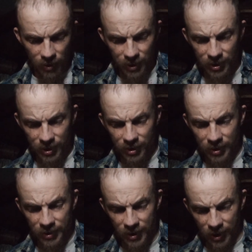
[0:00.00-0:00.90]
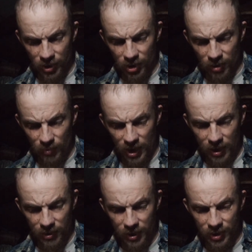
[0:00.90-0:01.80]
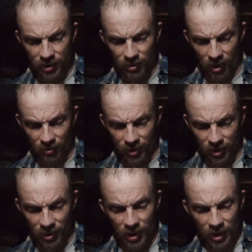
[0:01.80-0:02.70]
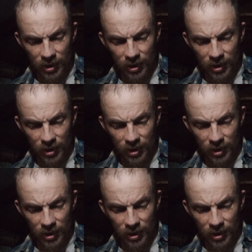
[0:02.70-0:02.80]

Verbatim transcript: This is the section immediately surrounding